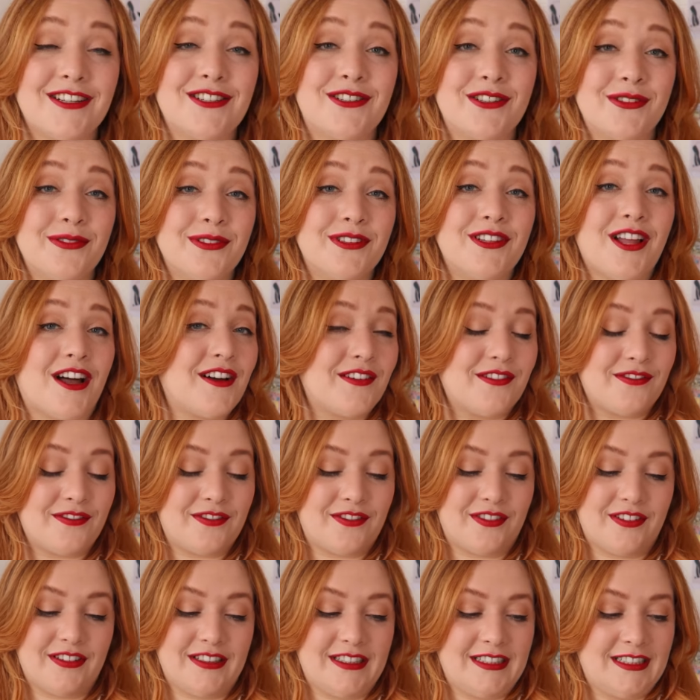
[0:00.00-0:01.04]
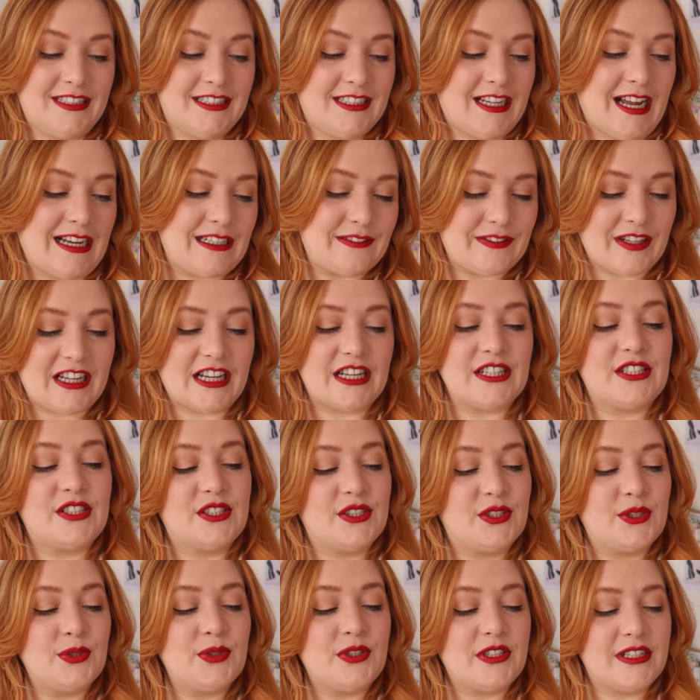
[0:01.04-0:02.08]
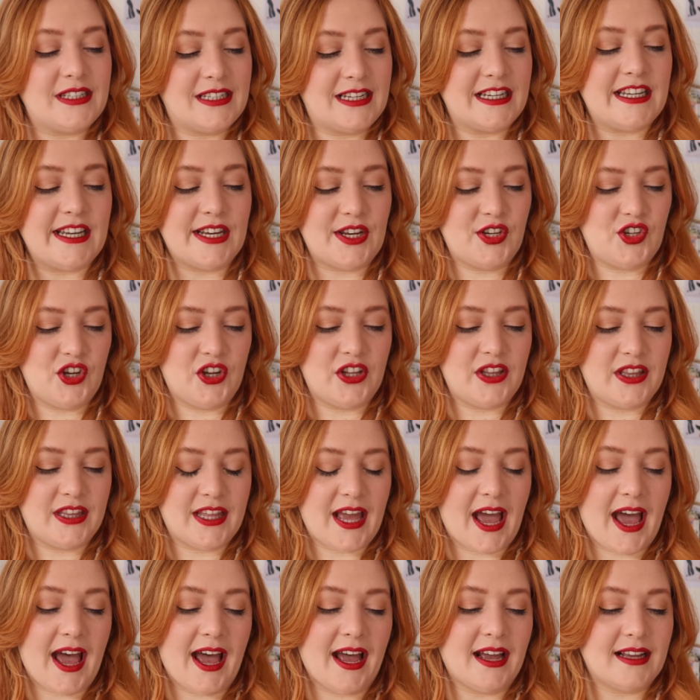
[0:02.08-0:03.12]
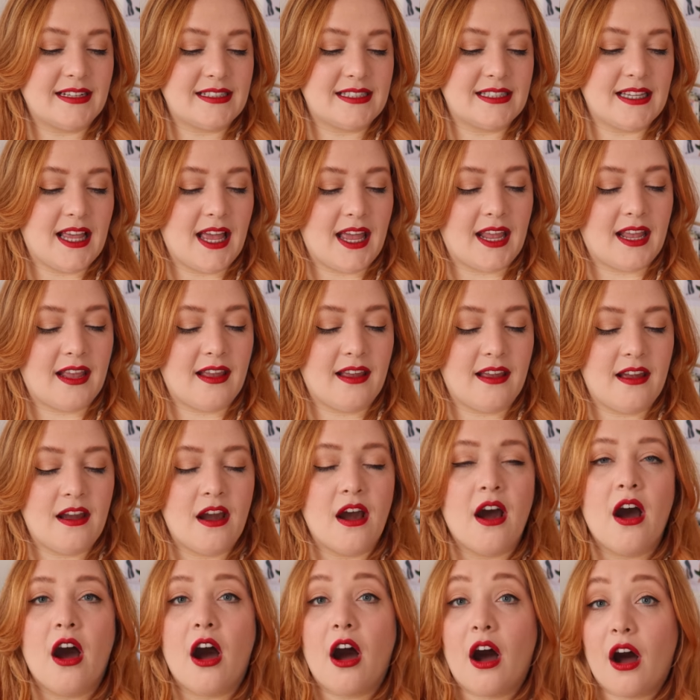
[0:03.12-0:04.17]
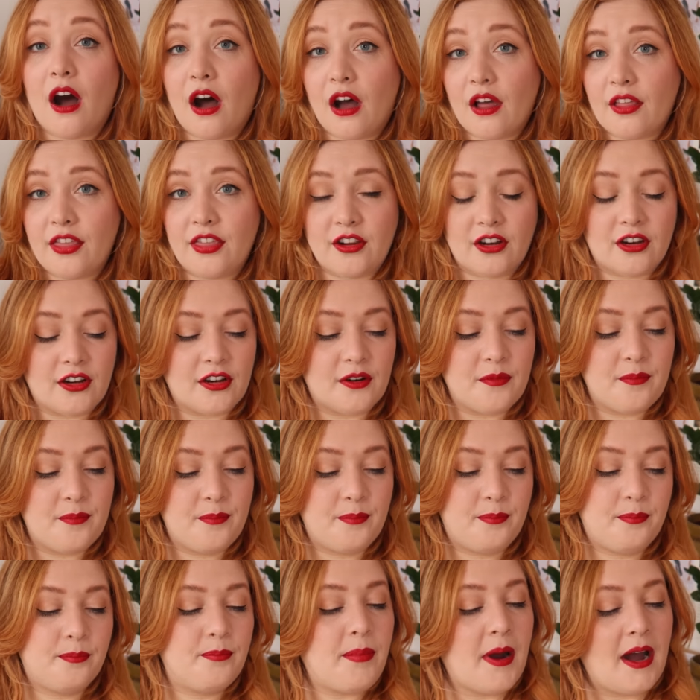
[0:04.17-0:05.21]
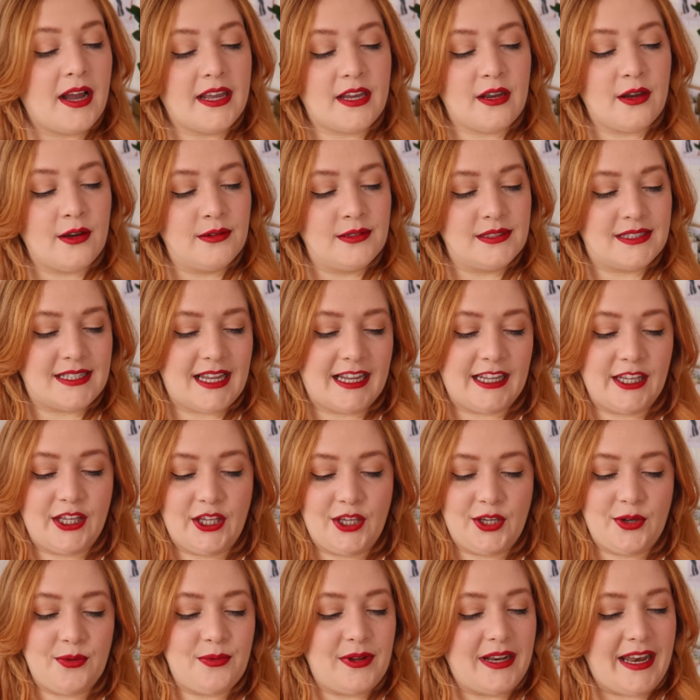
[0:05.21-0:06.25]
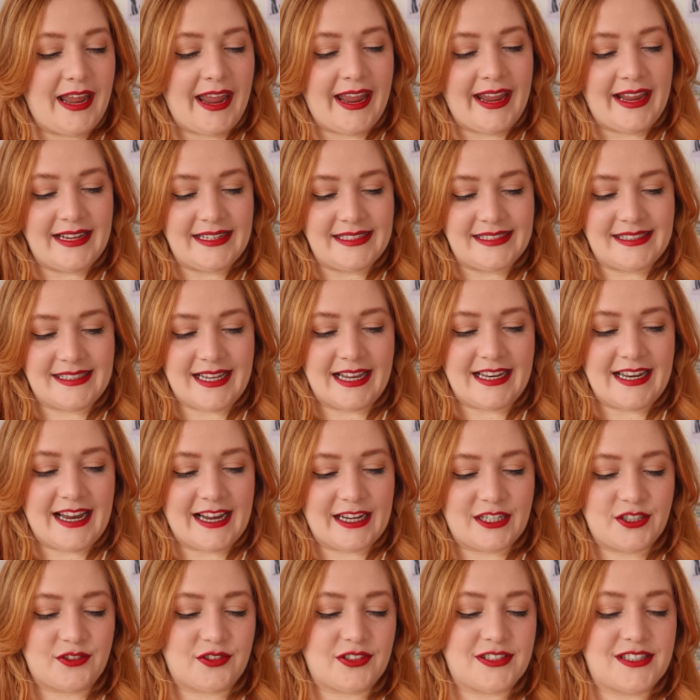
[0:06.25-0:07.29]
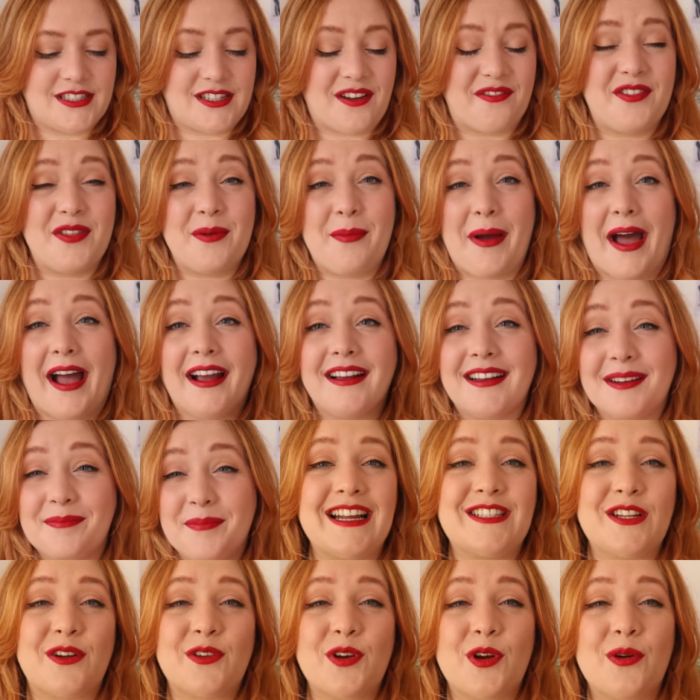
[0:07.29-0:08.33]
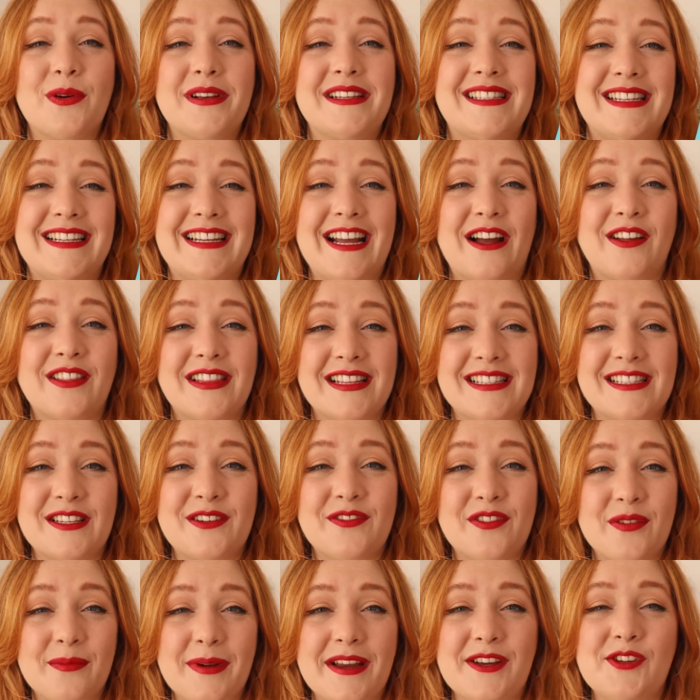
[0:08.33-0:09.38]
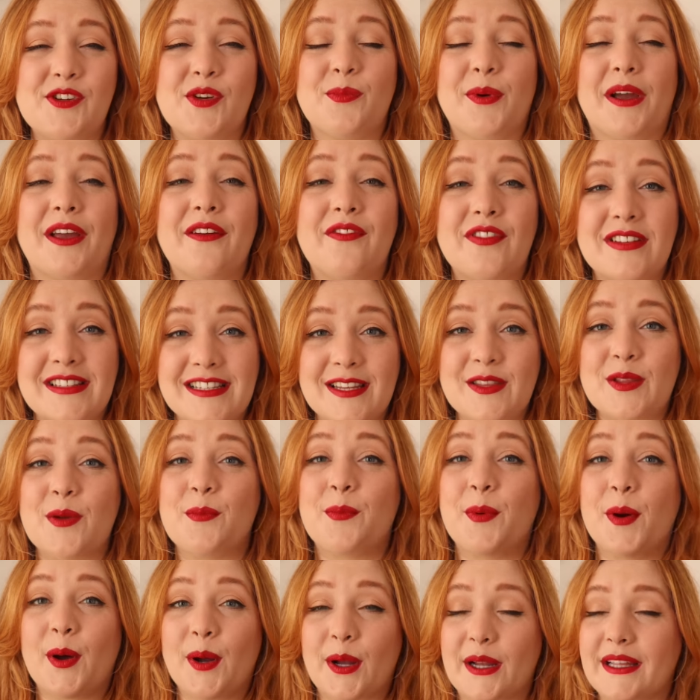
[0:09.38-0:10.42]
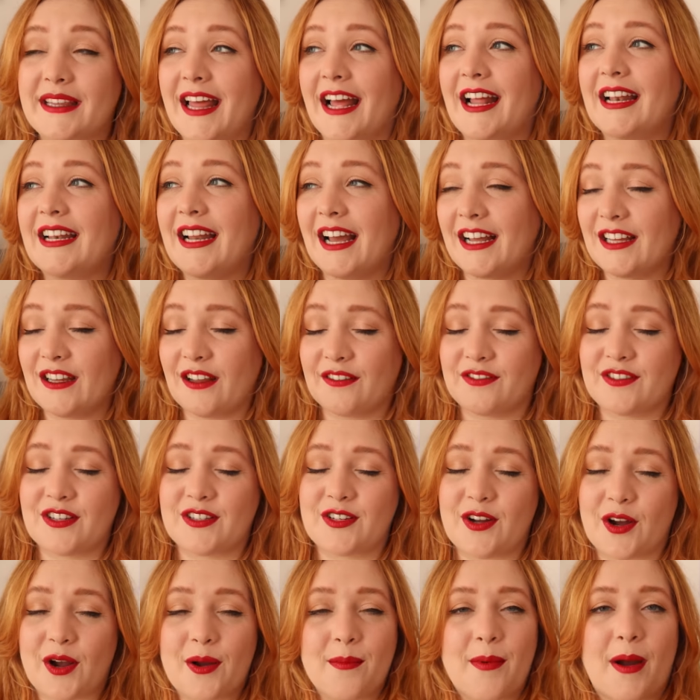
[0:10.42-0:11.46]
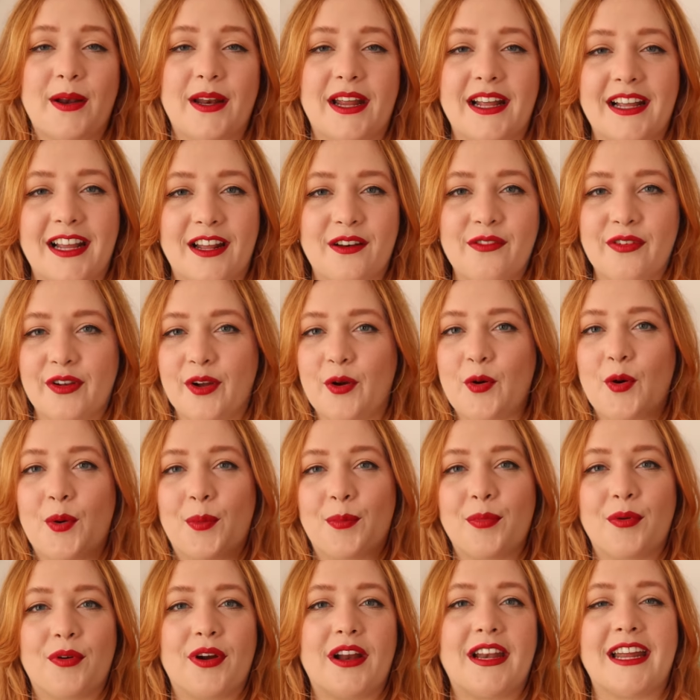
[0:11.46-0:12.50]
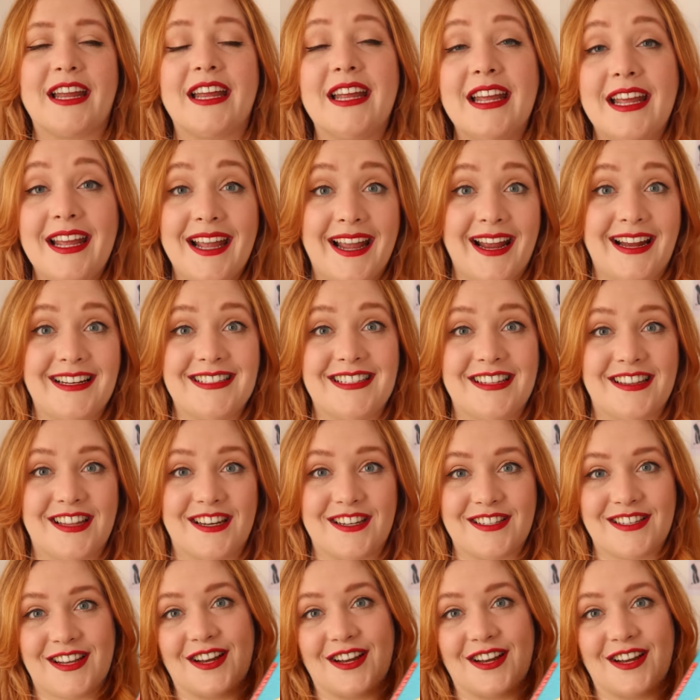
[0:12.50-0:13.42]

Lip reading: I do love kind of like a student edition that has like author bios and Q&As and extra stuff in the back. I don't always seek out this information, but if it's in the book, then I'd love to talk about it and kind of incorporate it into the